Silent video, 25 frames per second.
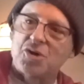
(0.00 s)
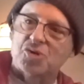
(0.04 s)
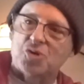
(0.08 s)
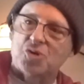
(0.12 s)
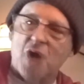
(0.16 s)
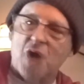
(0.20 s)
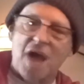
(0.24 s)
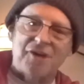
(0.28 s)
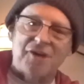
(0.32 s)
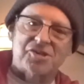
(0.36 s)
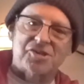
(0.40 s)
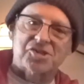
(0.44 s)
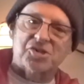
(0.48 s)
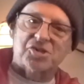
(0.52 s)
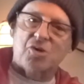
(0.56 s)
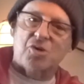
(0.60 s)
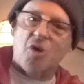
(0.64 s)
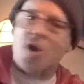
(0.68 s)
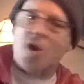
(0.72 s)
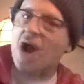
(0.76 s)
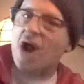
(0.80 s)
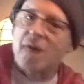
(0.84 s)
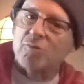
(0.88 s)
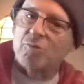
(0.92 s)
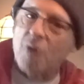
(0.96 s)
you're trying to
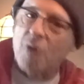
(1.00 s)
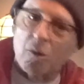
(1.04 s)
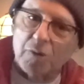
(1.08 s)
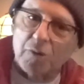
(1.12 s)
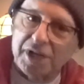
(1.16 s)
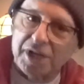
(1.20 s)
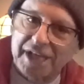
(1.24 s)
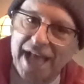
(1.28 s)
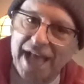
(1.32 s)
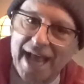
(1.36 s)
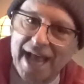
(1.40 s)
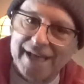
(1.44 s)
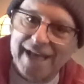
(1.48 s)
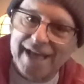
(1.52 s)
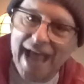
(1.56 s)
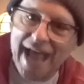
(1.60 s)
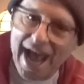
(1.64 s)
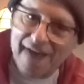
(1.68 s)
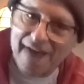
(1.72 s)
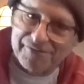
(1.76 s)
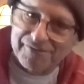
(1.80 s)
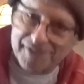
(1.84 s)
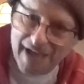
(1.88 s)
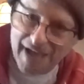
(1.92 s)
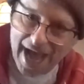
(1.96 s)
score. And well, we can't
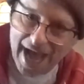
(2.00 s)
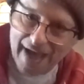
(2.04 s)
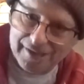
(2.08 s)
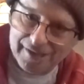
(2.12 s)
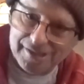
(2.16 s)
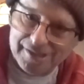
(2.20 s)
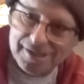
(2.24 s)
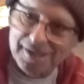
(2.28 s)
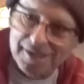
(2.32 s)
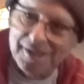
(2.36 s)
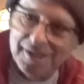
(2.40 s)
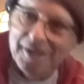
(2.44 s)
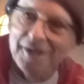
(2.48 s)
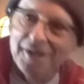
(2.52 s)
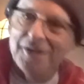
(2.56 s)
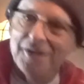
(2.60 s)
have that.